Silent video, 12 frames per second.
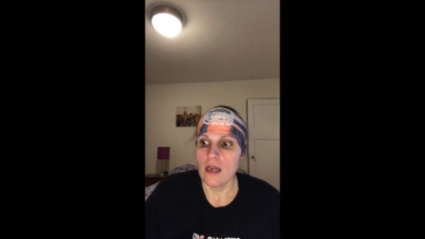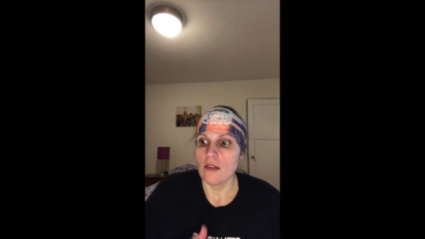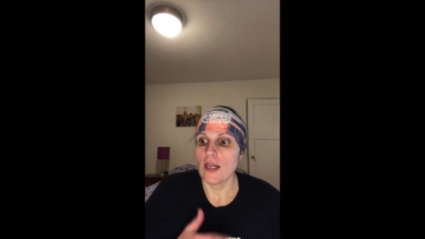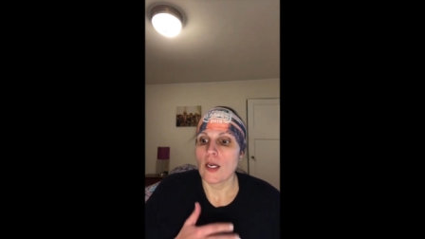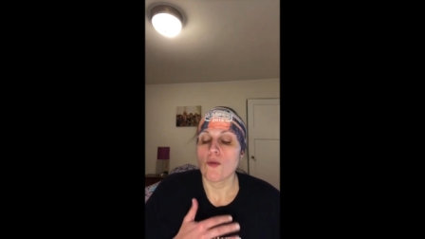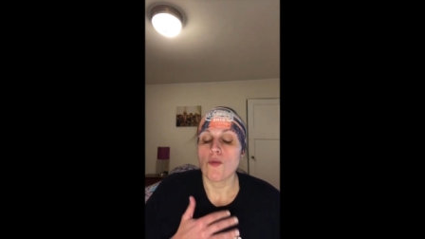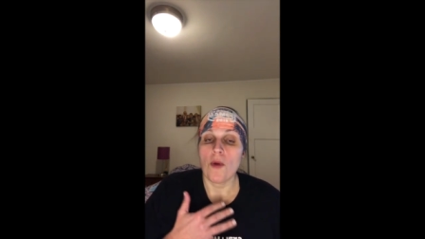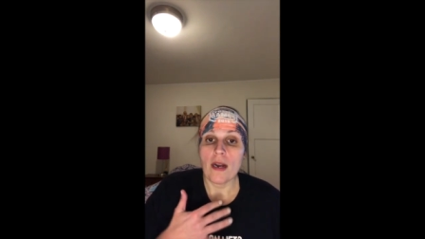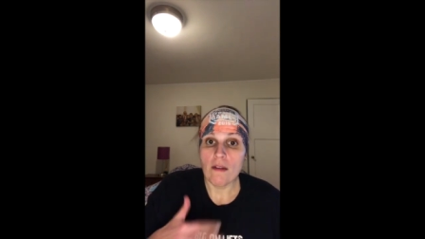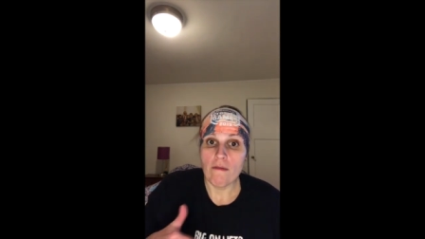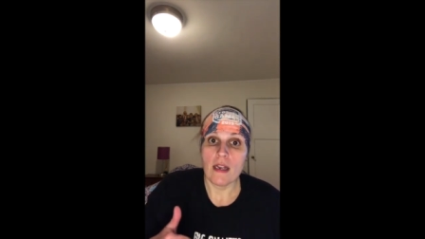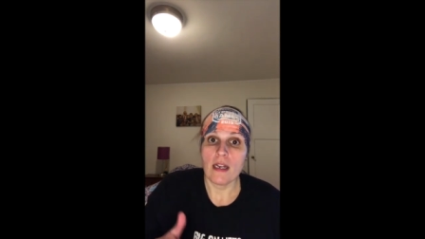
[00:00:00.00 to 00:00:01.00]
like
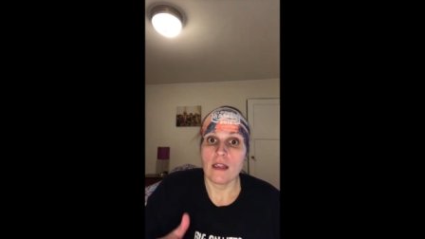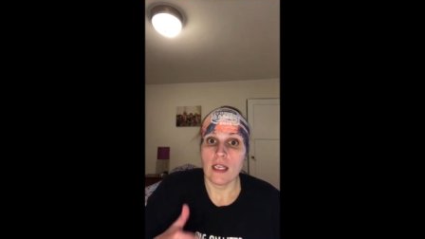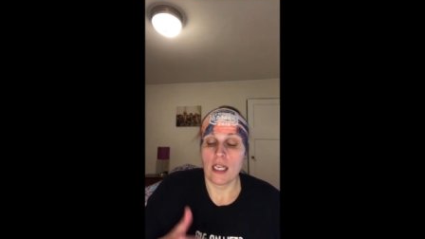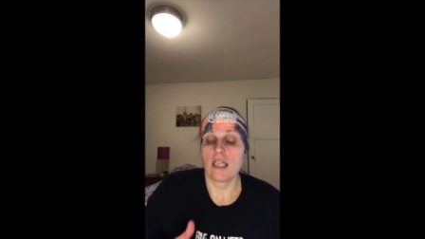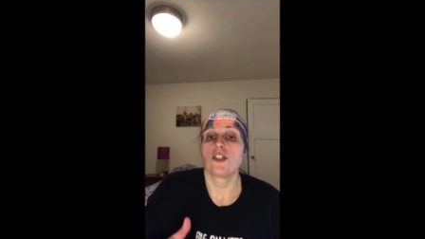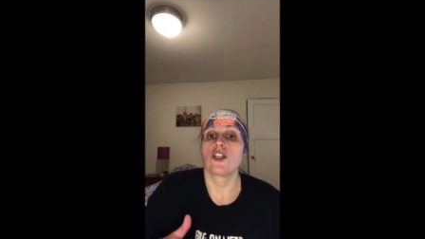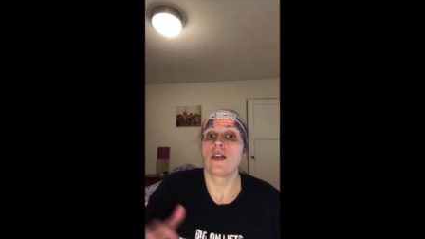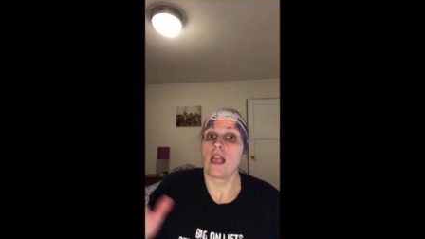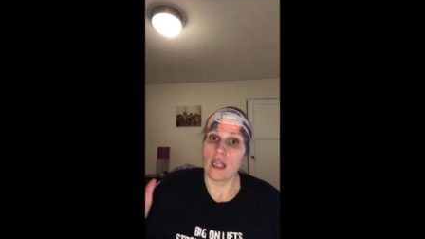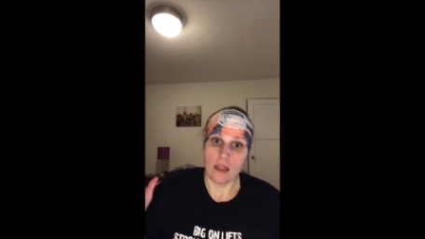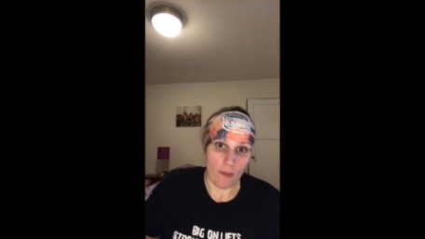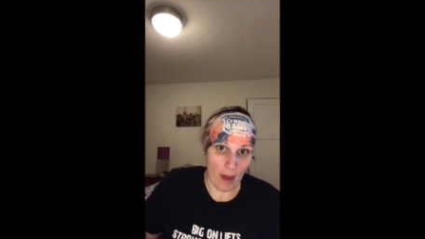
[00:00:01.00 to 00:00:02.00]
renovating the kitchen
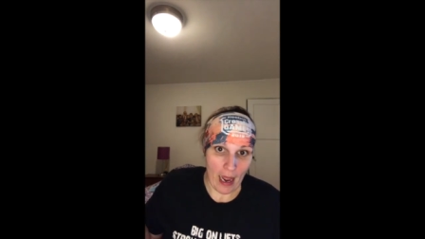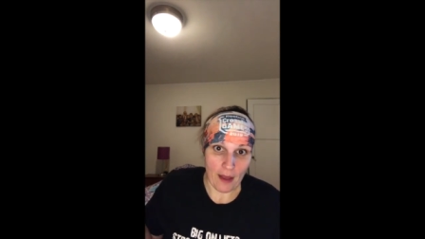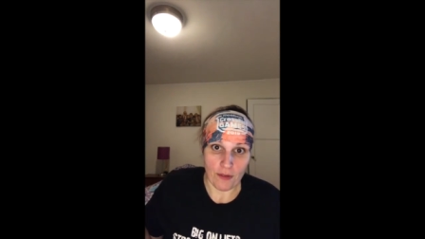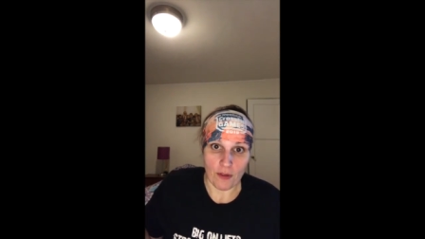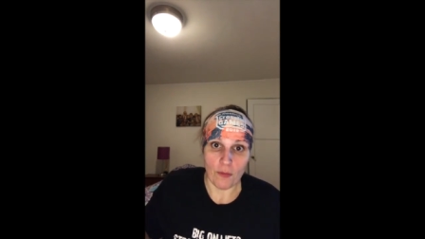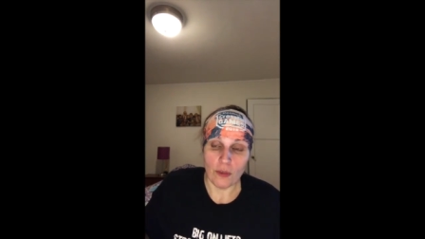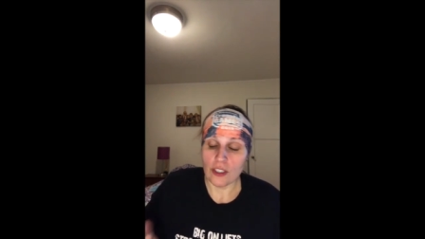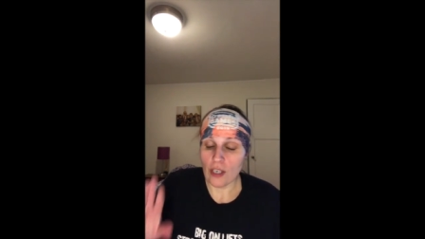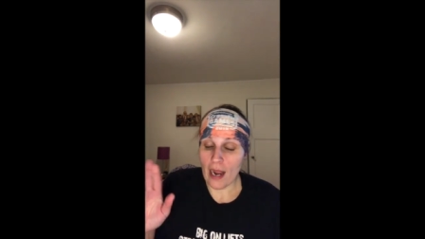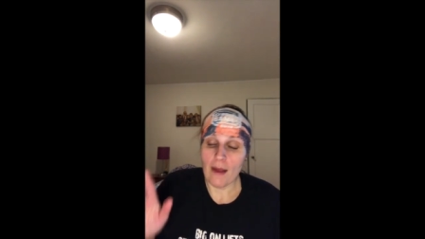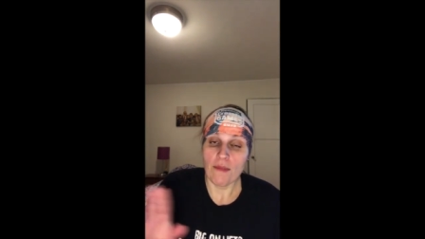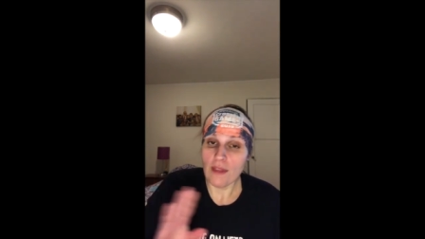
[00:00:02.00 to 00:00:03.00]
and the bathroom which
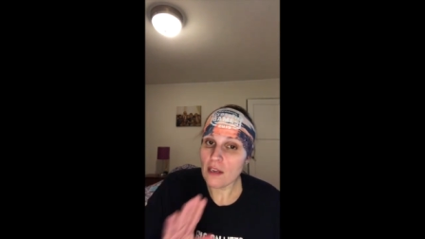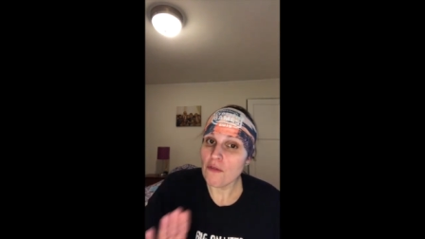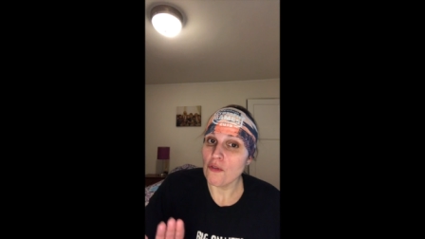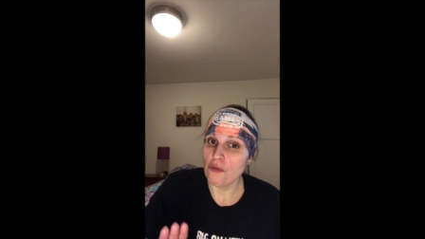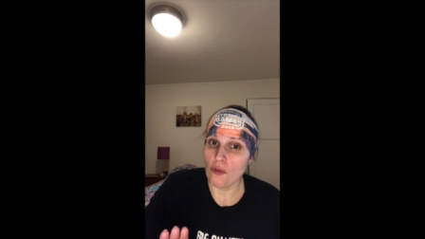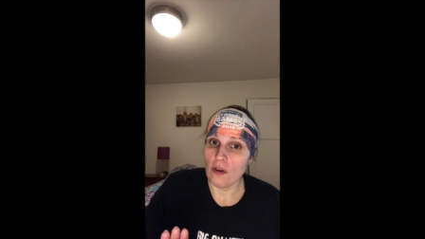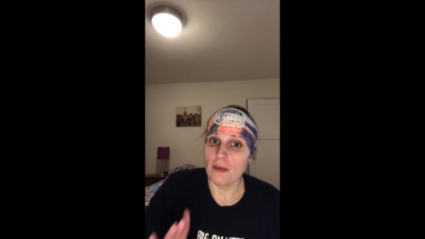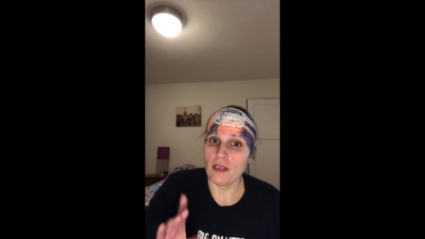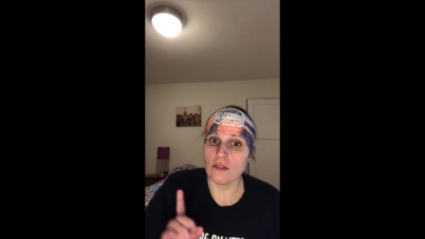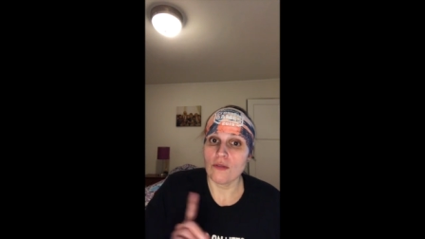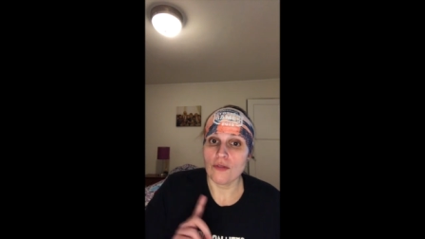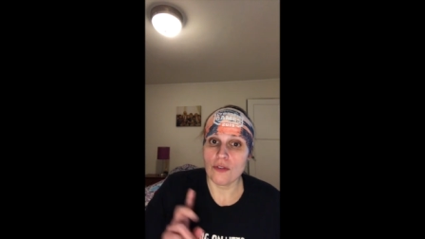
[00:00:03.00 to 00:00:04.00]
i am thankful for
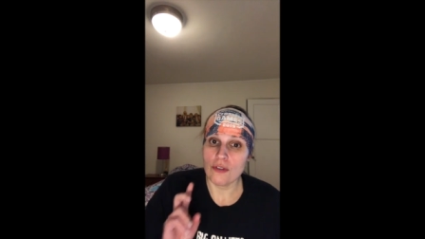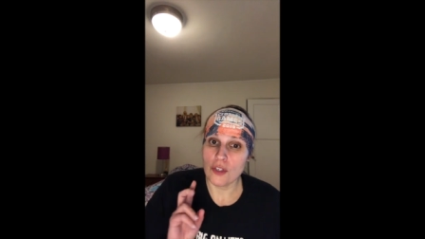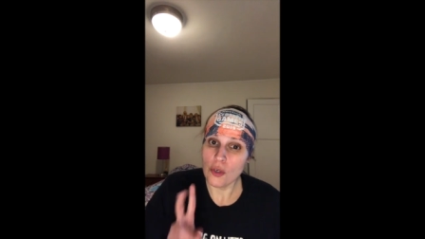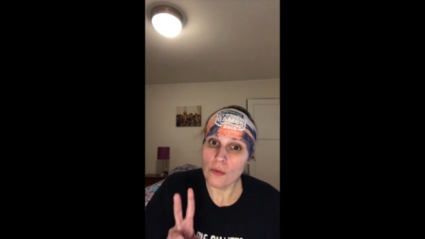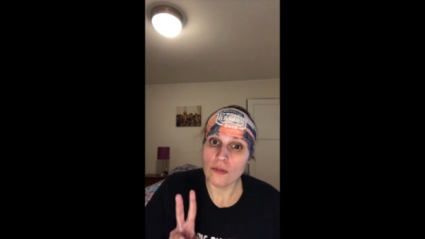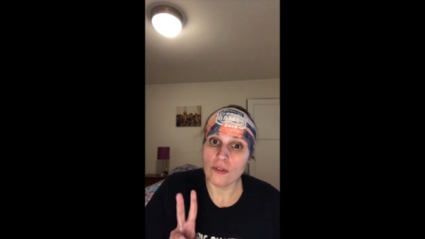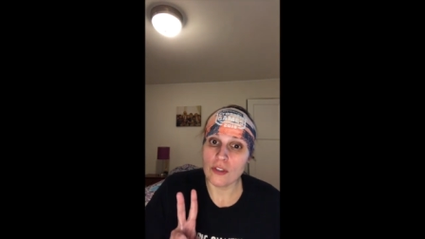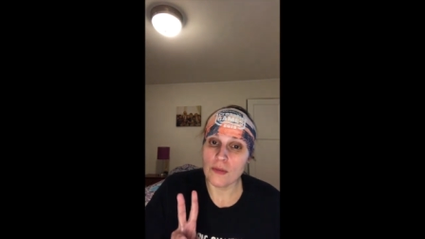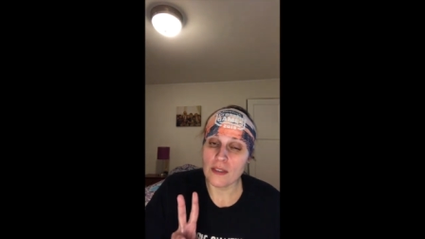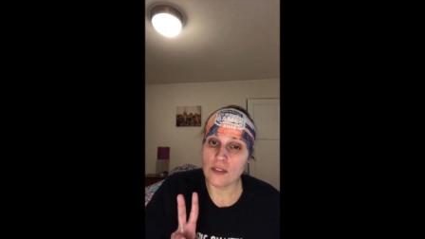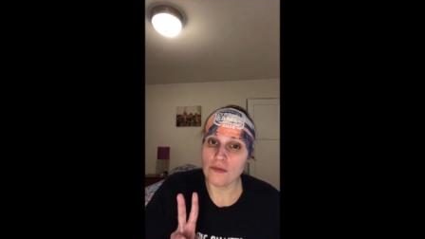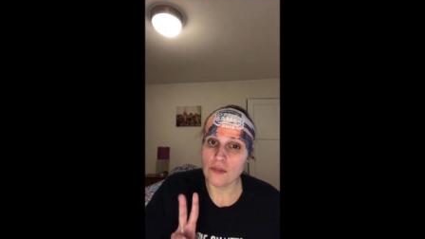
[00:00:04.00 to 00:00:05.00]
because those are the two most
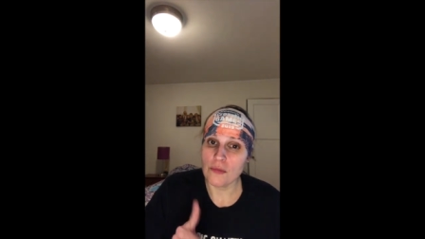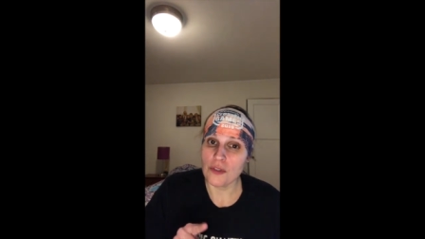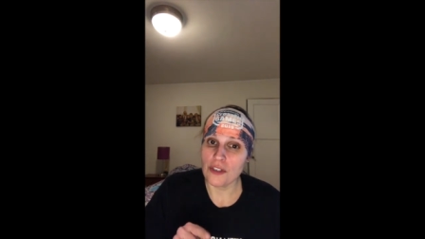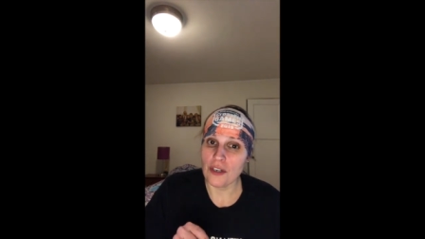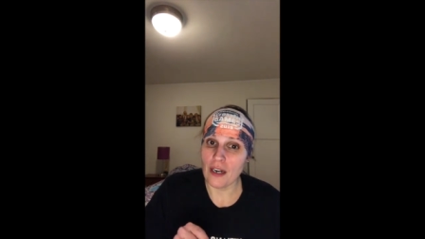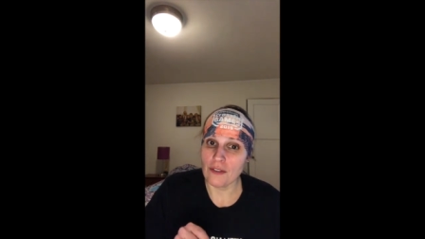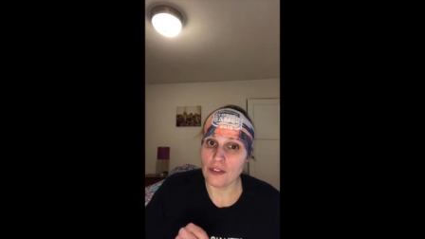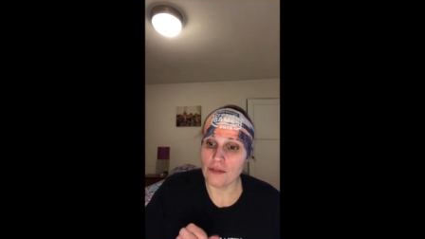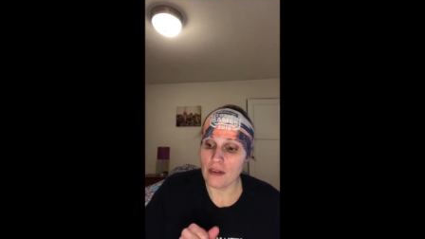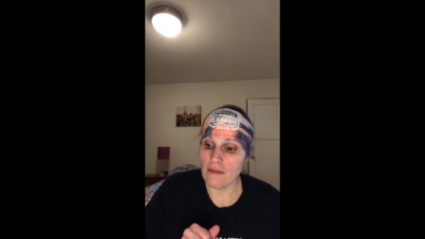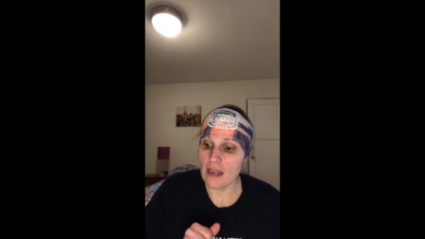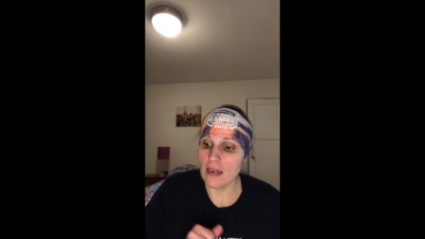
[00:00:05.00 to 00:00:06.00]
expensive rooms in your house to
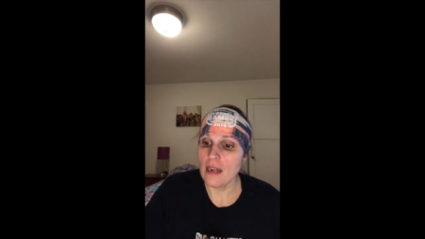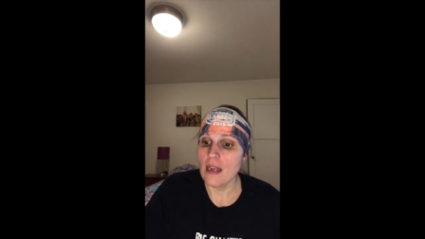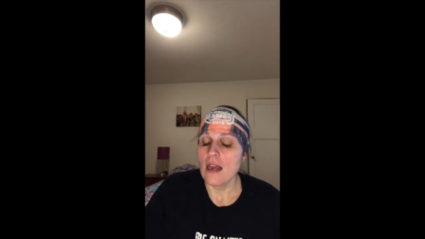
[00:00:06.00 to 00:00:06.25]
renovate